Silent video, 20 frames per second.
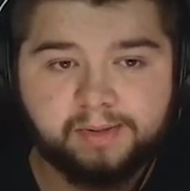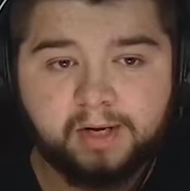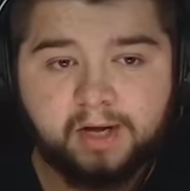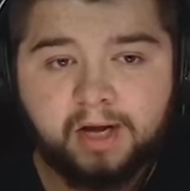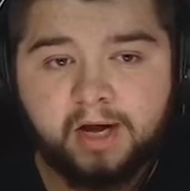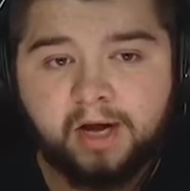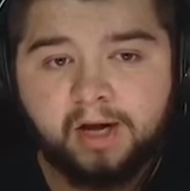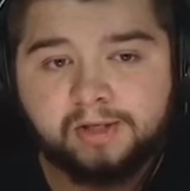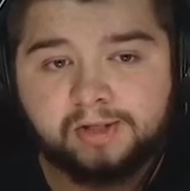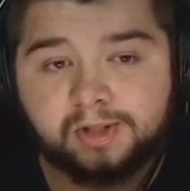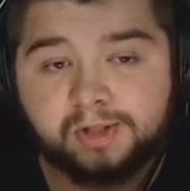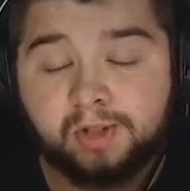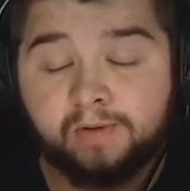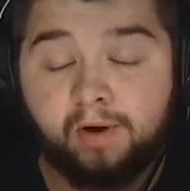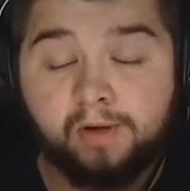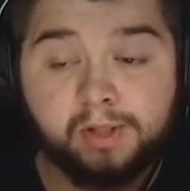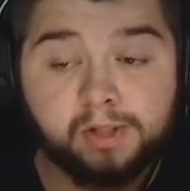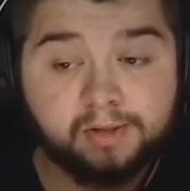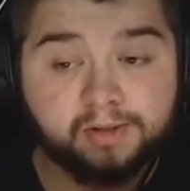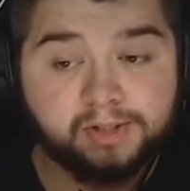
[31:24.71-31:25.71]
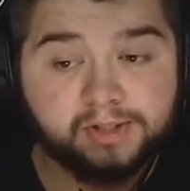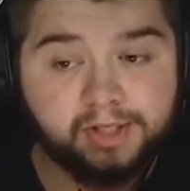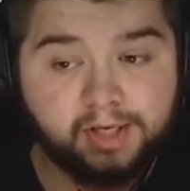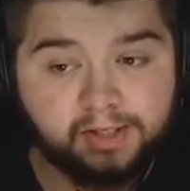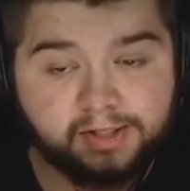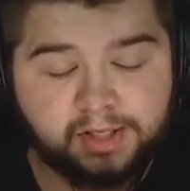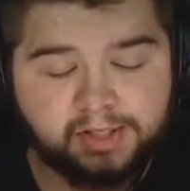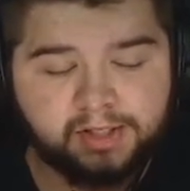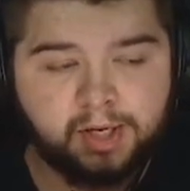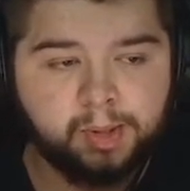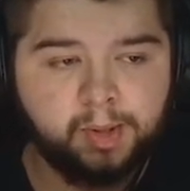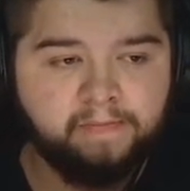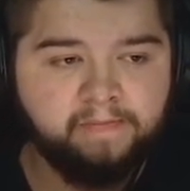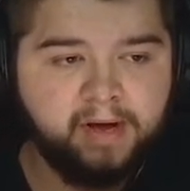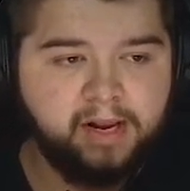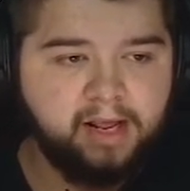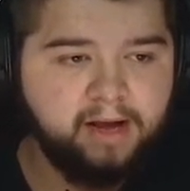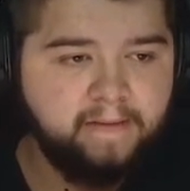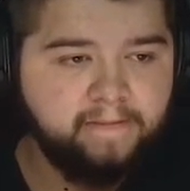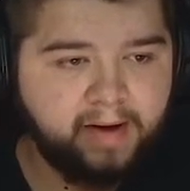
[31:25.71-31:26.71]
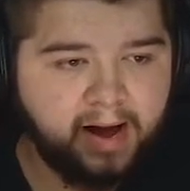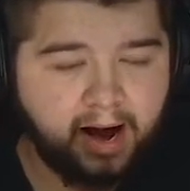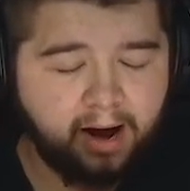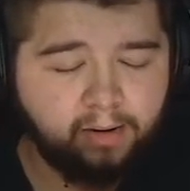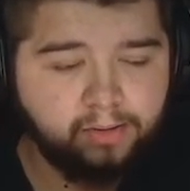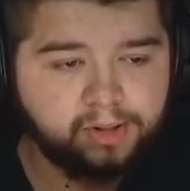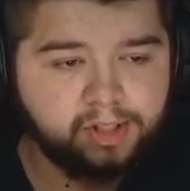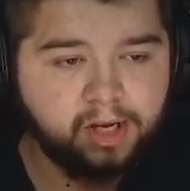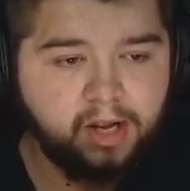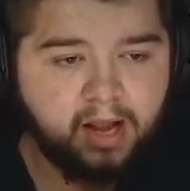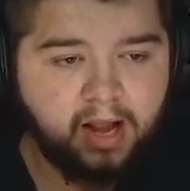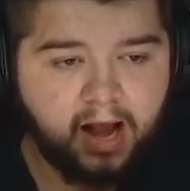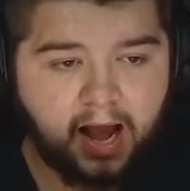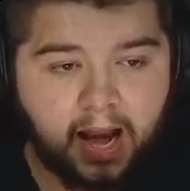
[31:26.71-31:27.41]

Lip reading: to 267 million pounds.